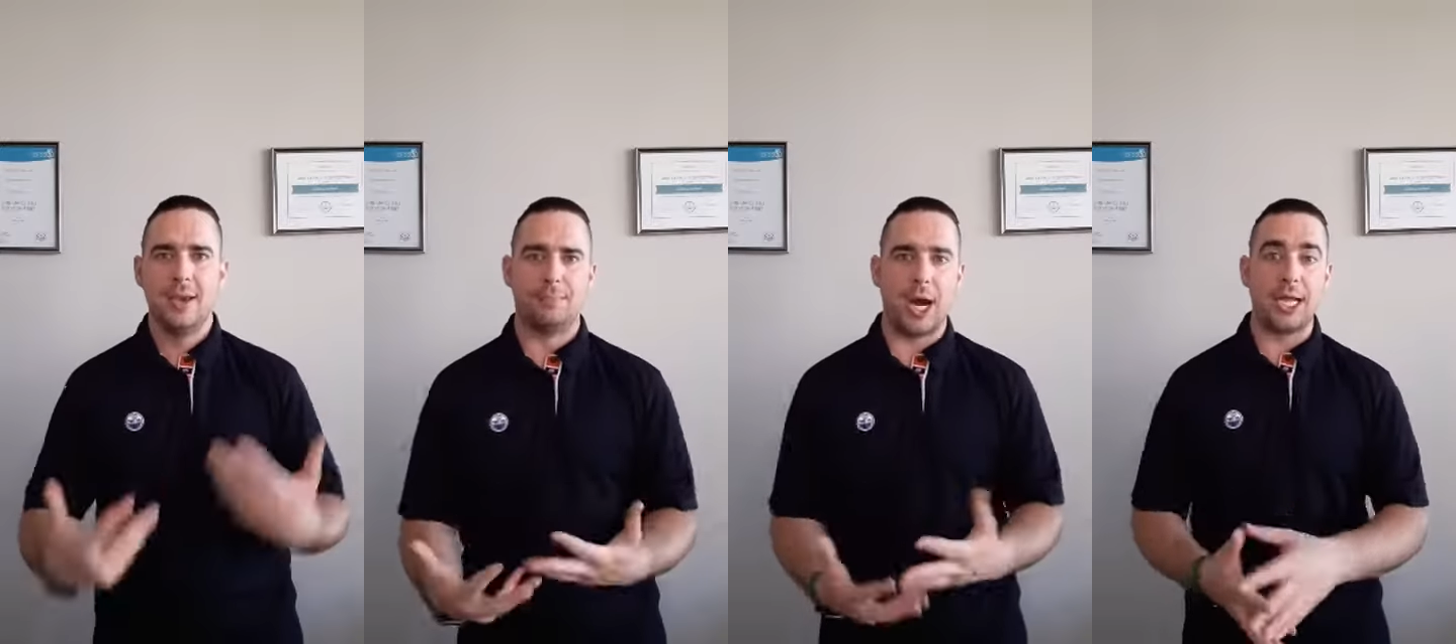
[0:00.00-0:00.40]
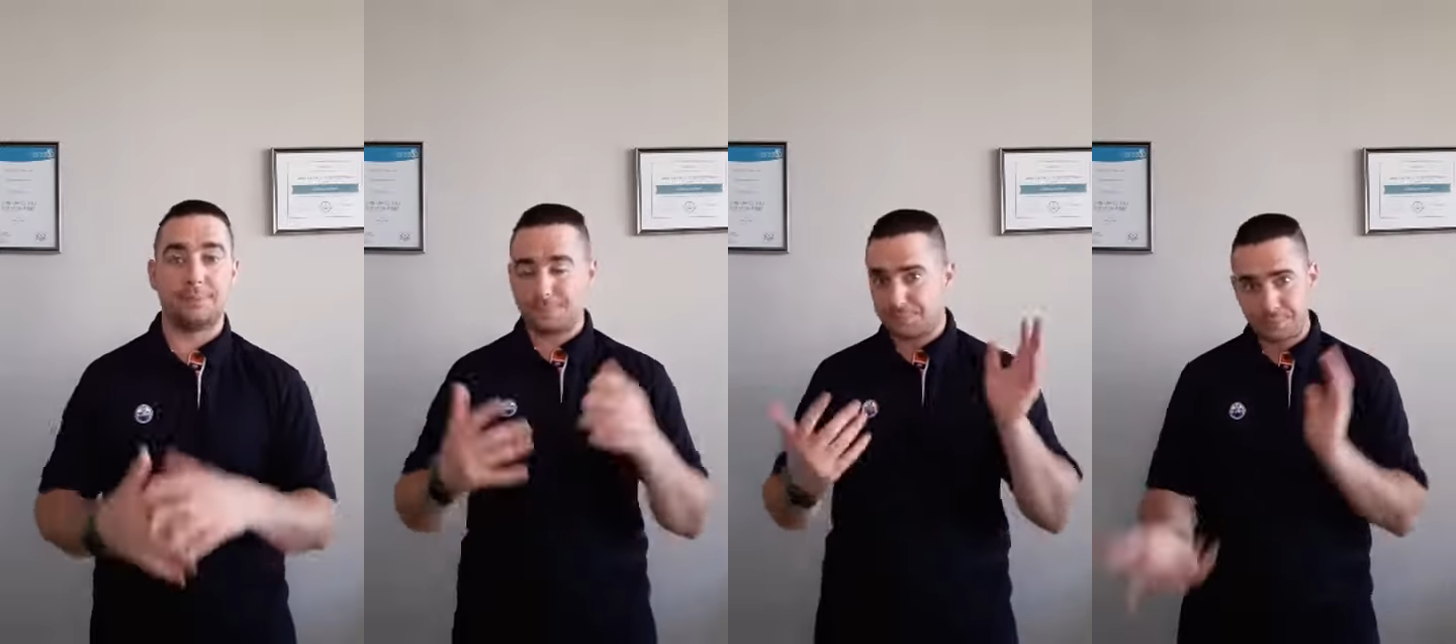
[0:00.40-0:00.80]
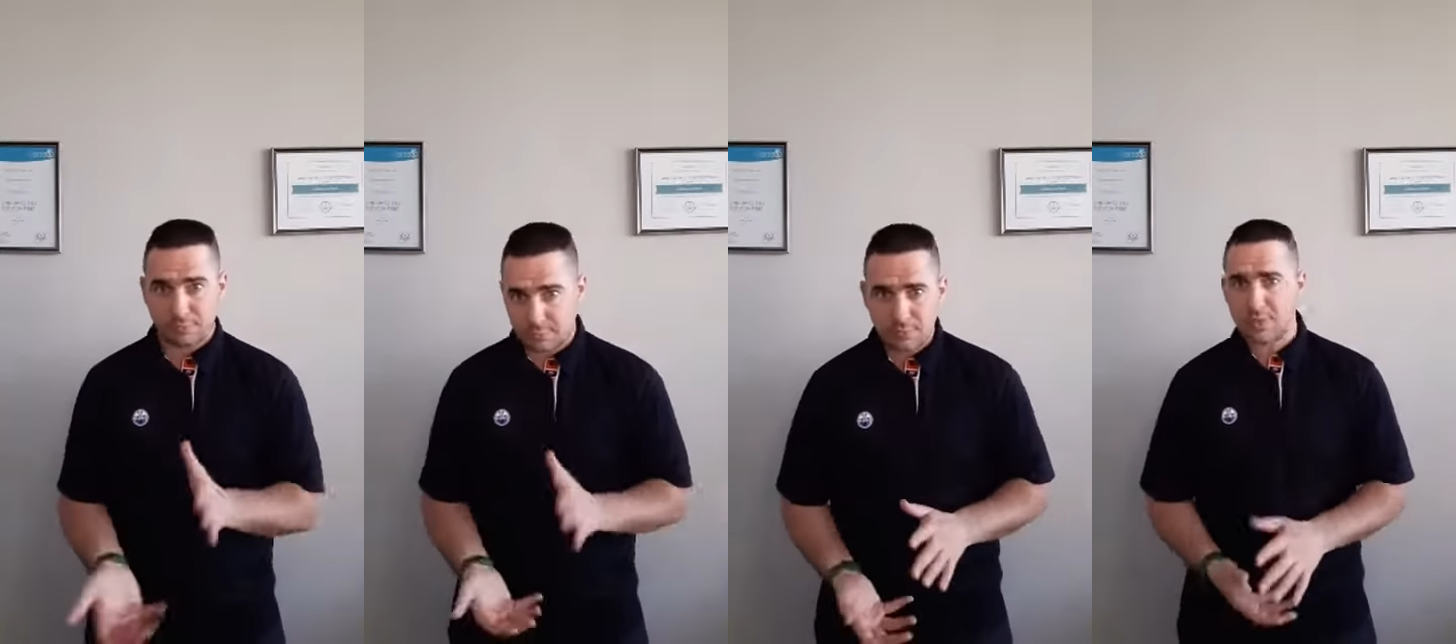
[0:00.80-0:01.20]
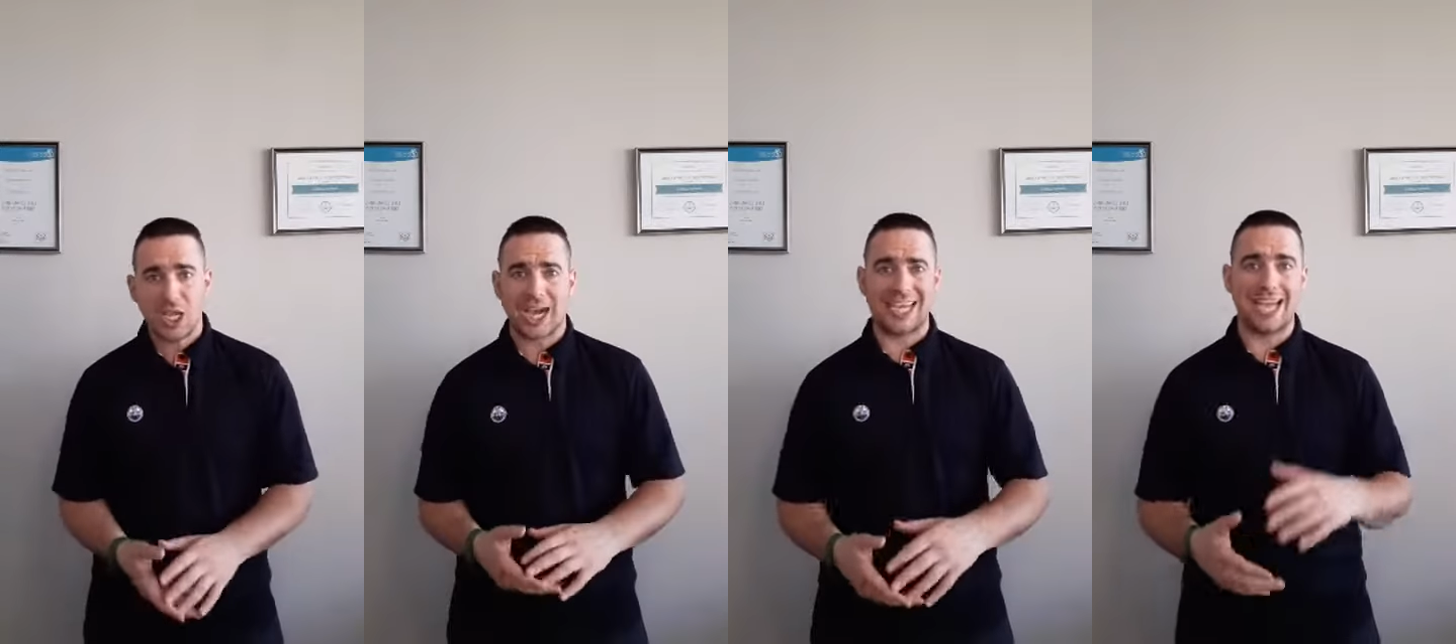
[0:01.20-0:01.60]
But
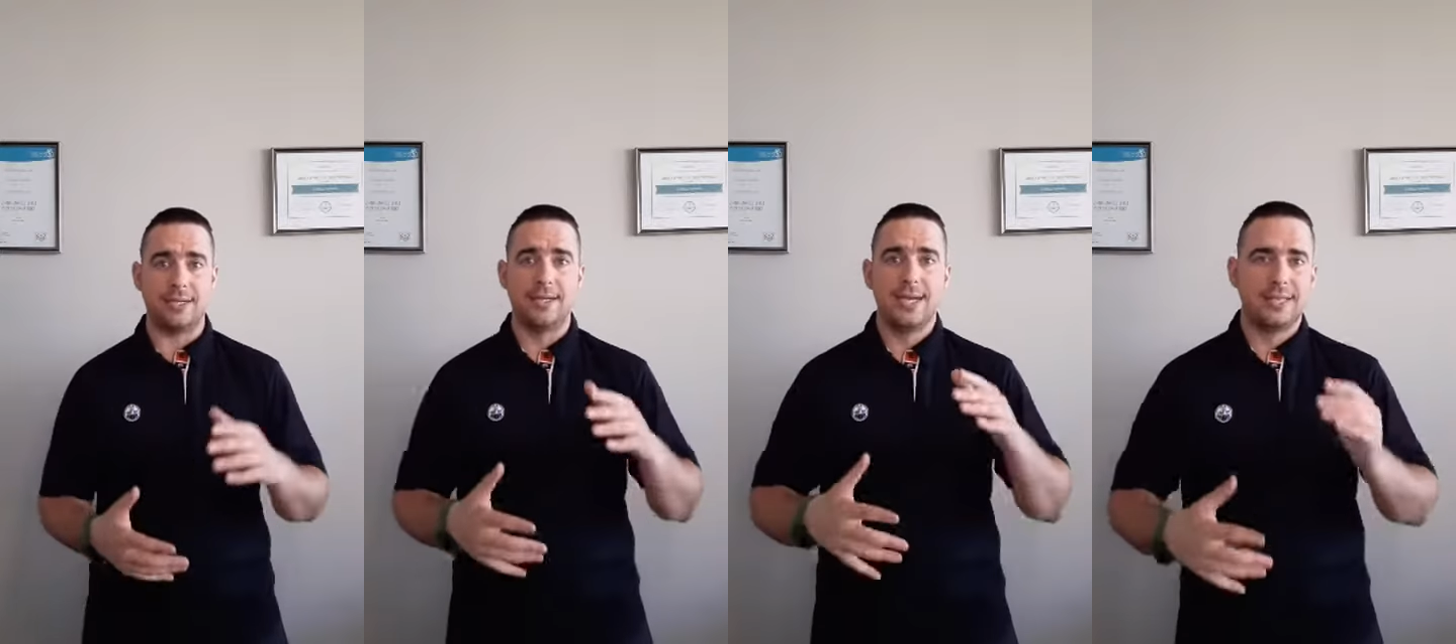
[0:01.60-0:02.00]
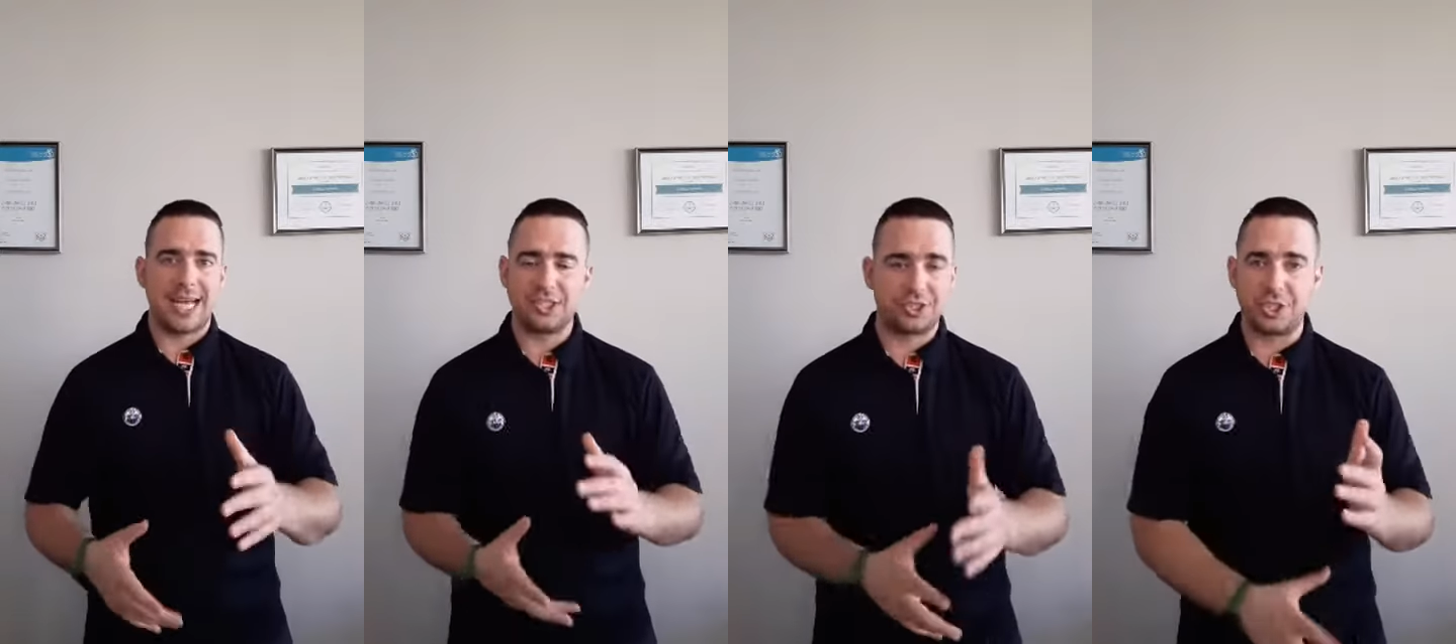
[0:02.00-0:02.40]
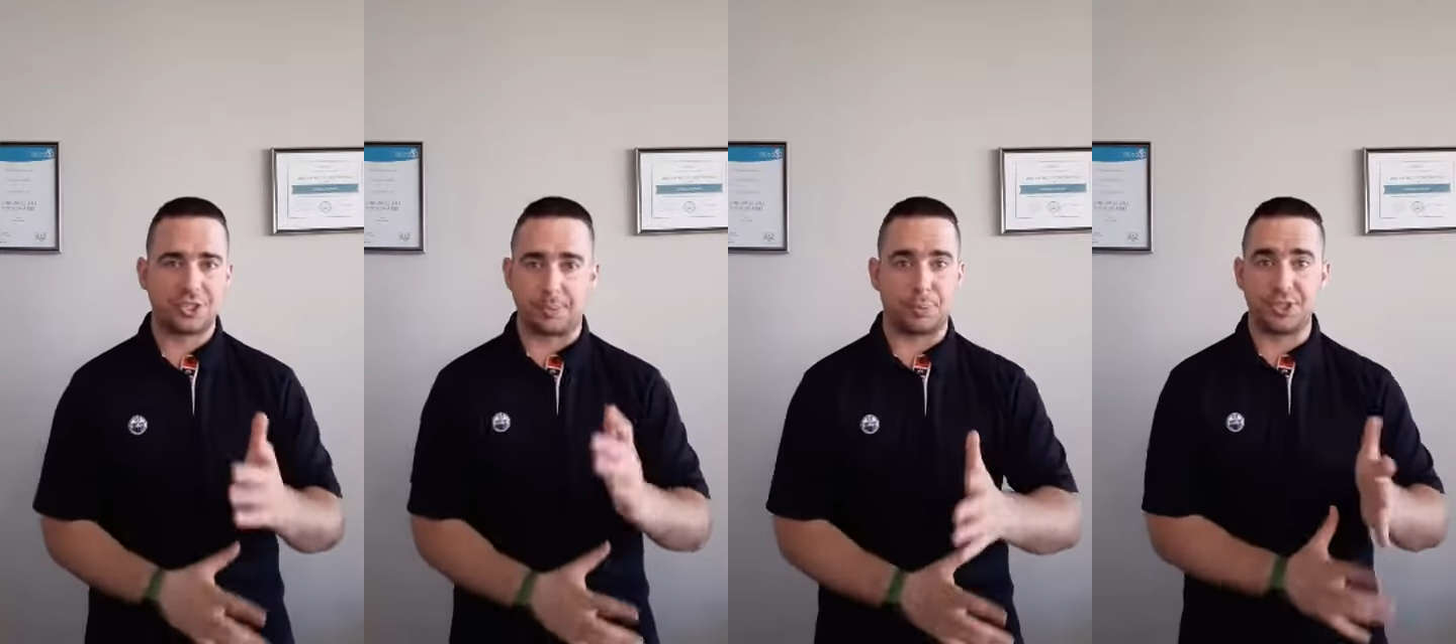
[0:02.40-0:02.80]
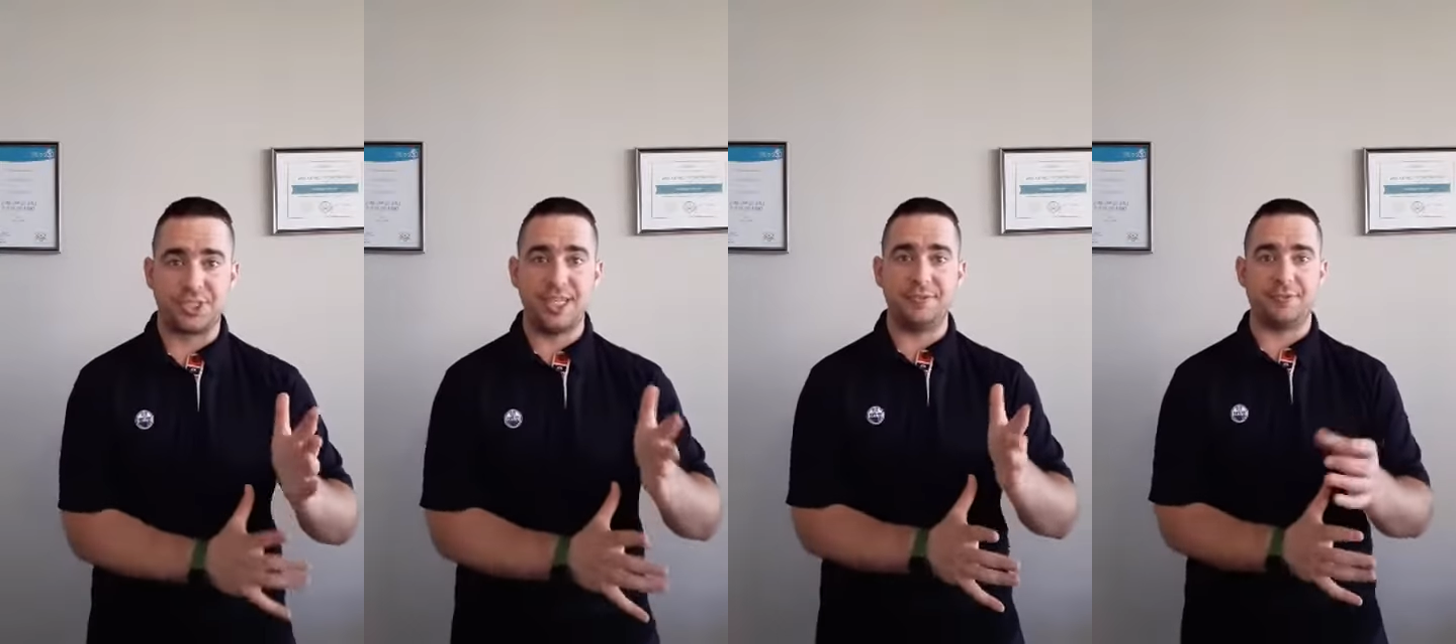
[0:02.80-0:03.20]
again, that's just a
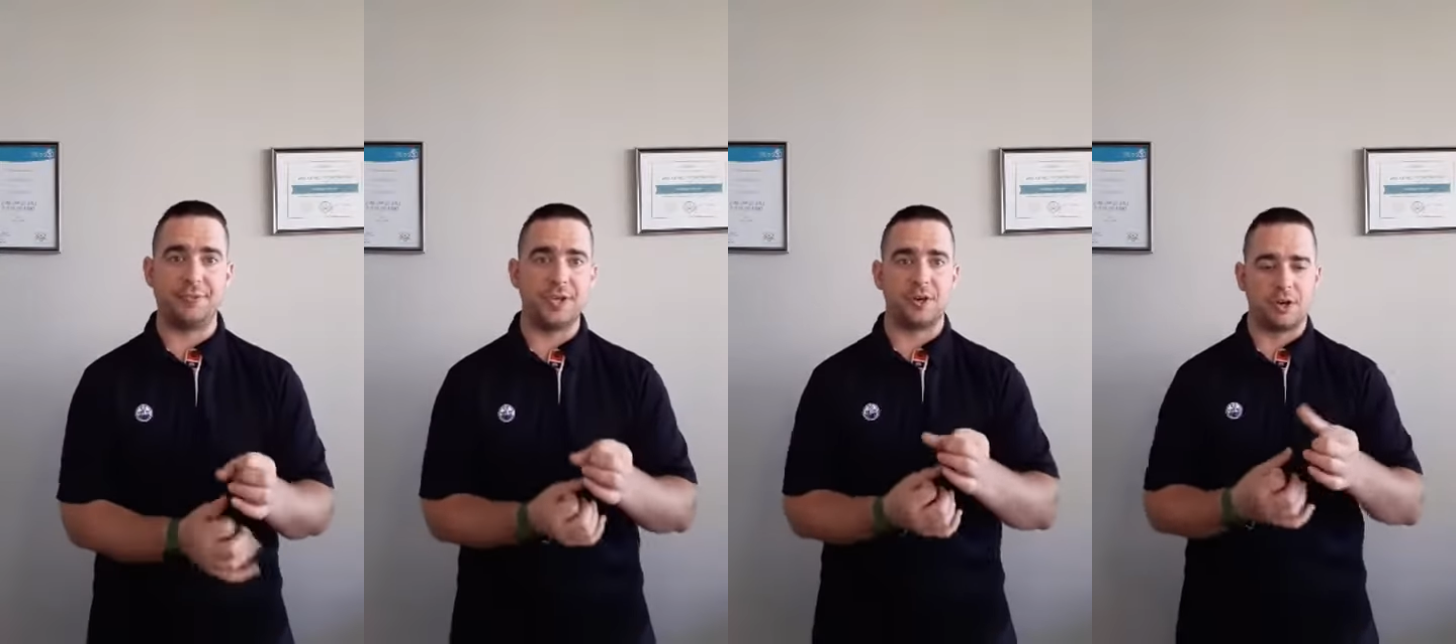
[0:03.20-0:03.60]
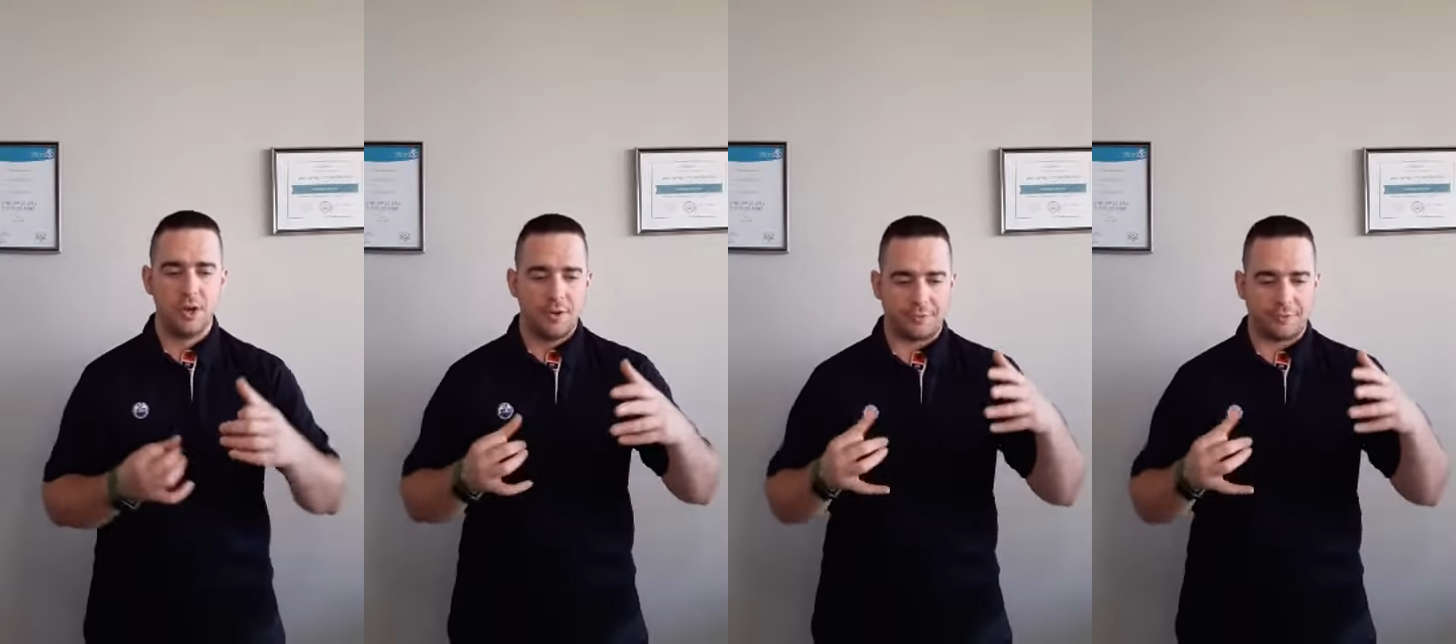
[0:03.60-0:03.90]
perceived fear.